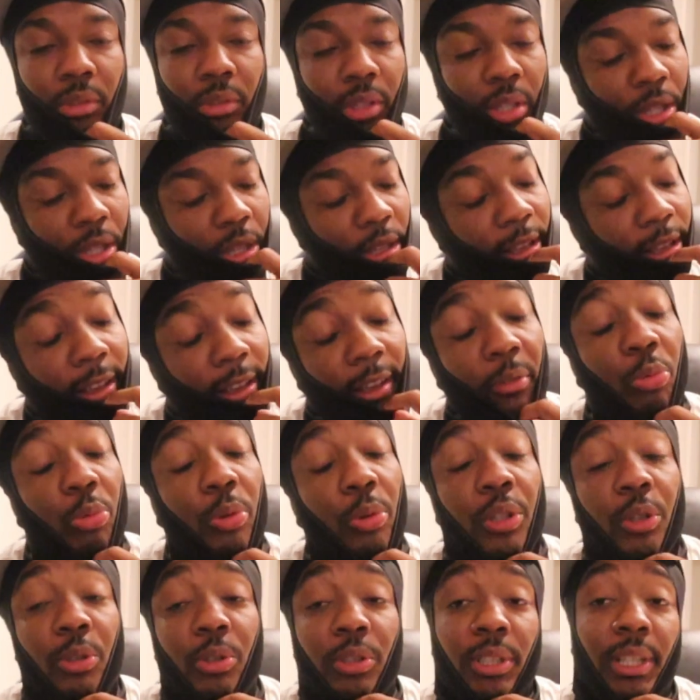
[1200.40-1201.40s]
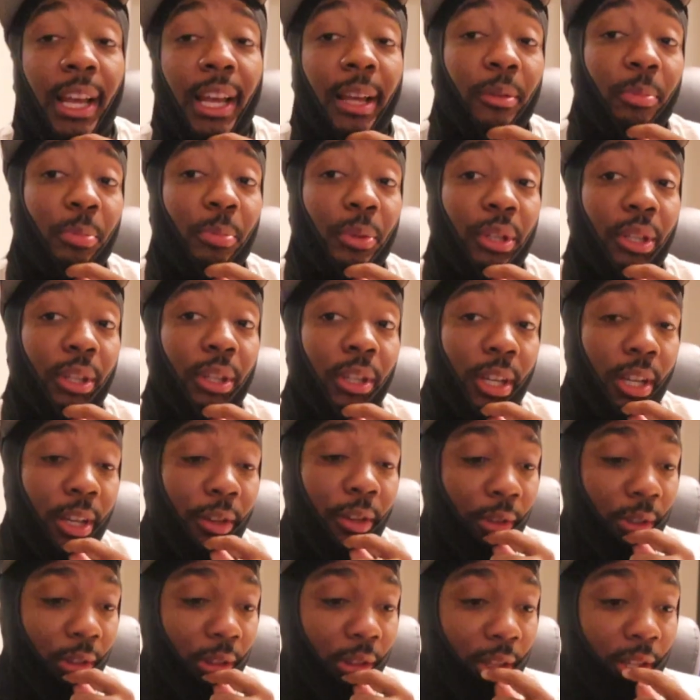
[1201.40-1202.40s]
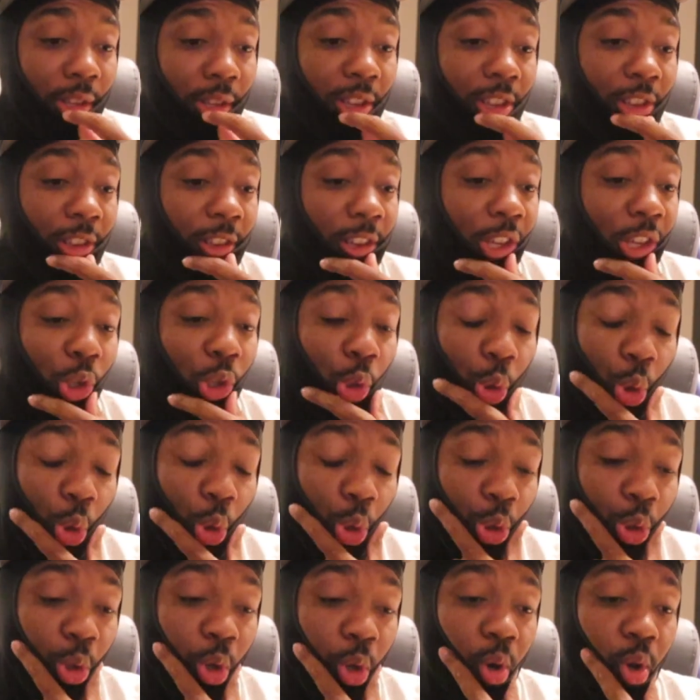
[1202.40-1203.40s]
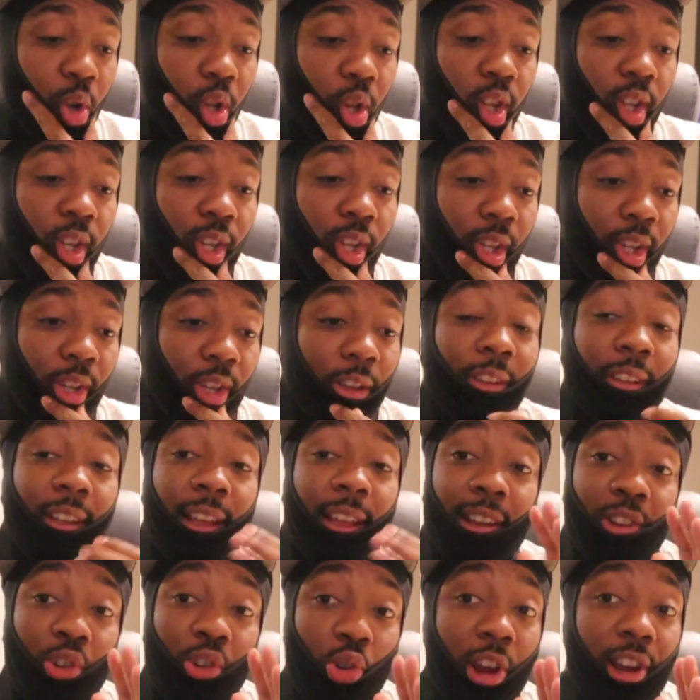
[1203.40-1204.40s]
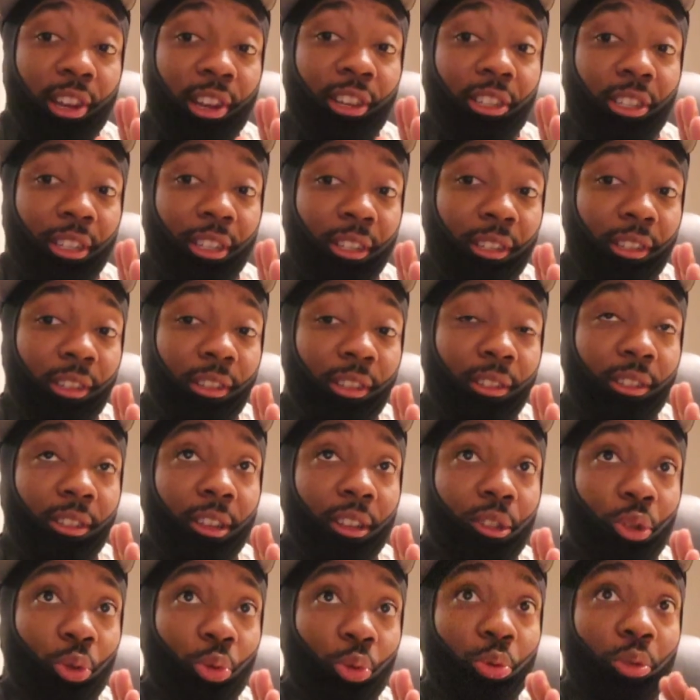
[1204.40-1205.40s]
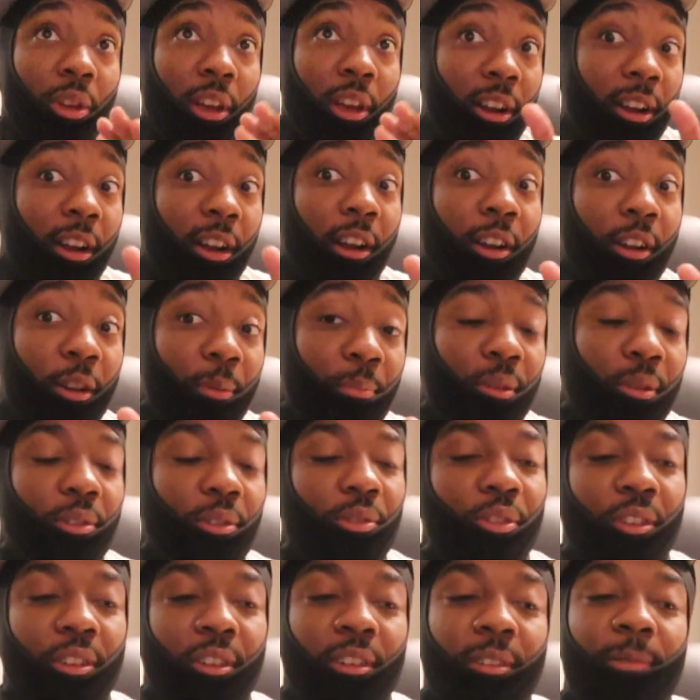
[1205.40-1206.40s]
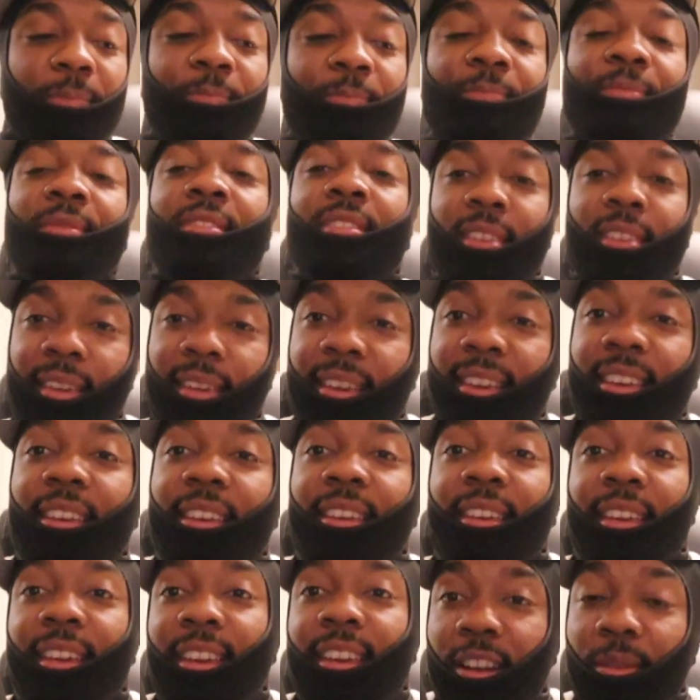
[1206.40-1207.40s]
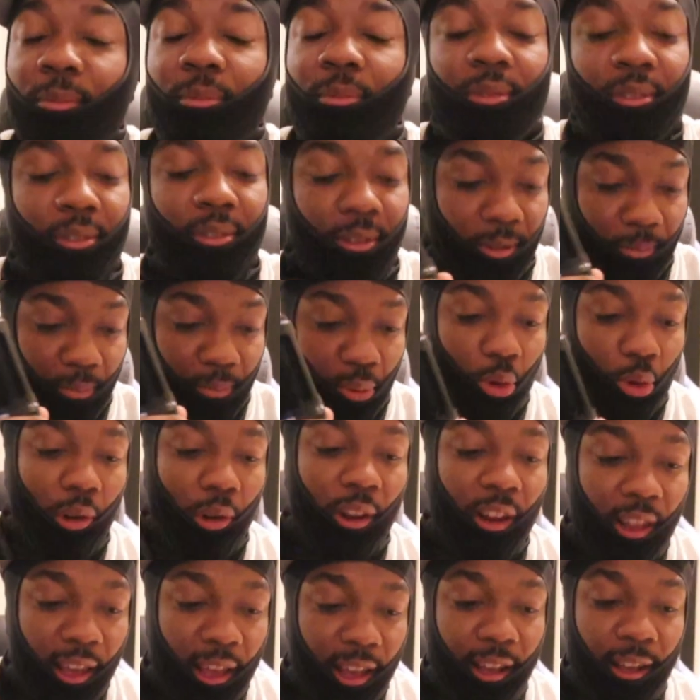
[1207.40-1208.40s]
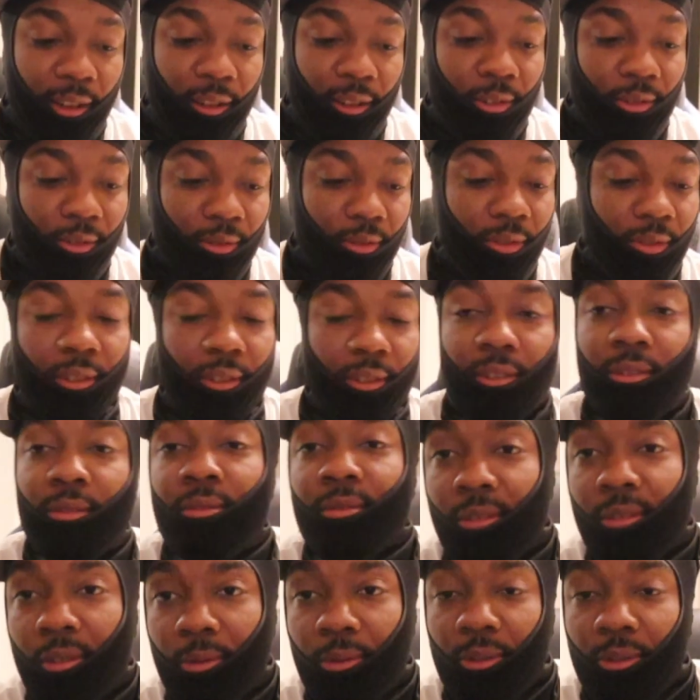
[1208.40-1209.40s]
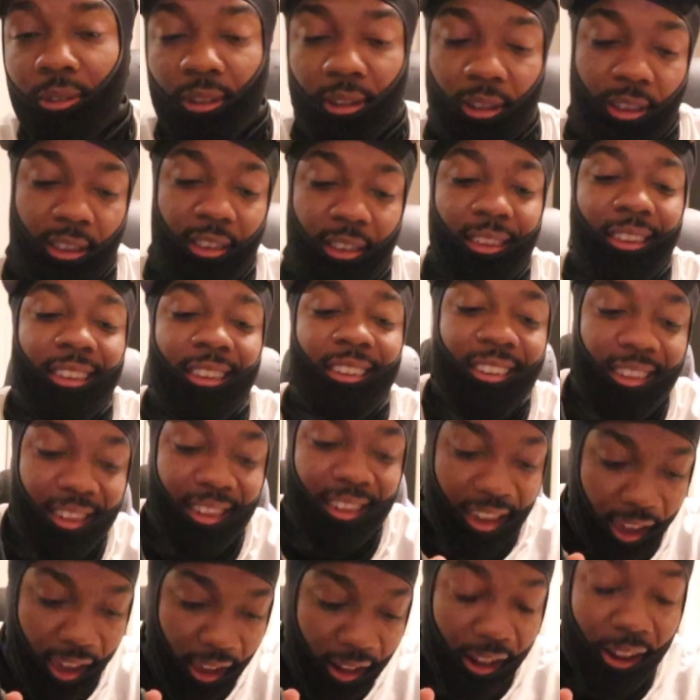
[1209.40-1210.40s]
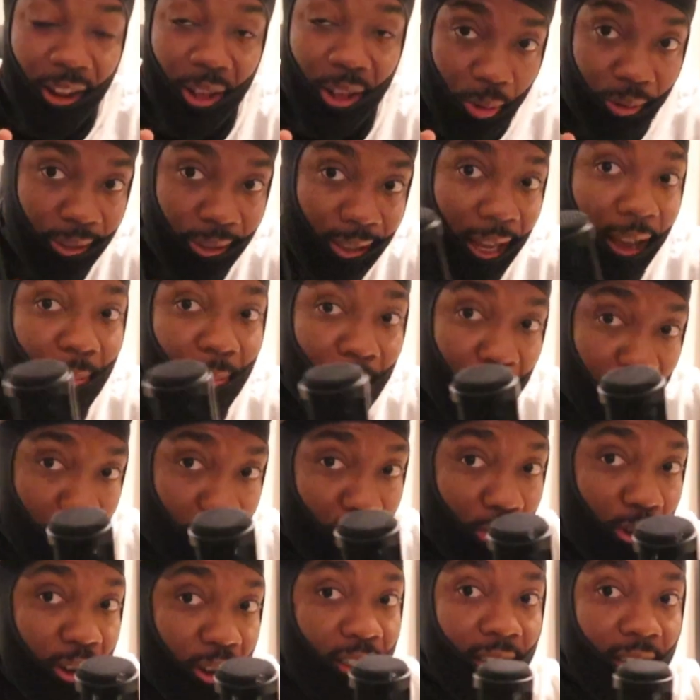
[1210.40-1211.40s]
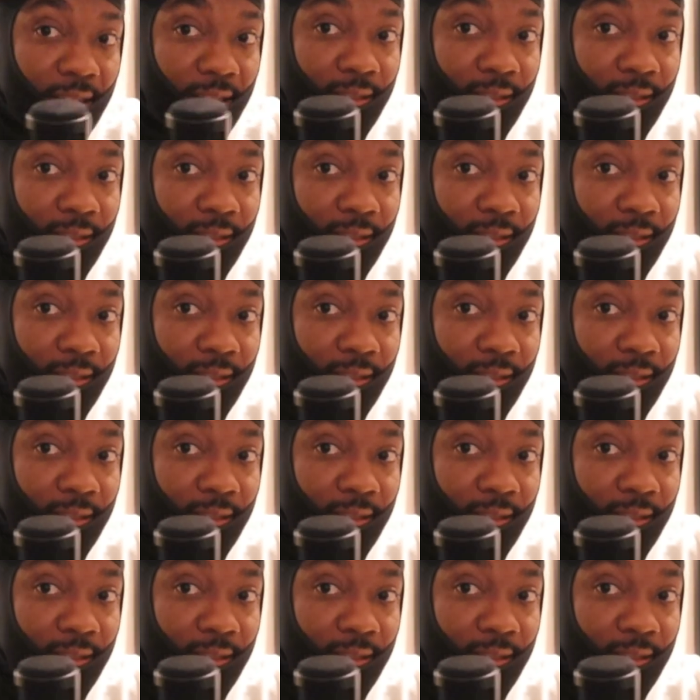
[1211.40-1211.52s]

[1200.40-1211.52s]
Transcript: And when you slap them in the oven, you just throw a little, that grated cheese that you had already put on there, hit them, pull it out, you know what I'm saying? Hit it on top of the bread.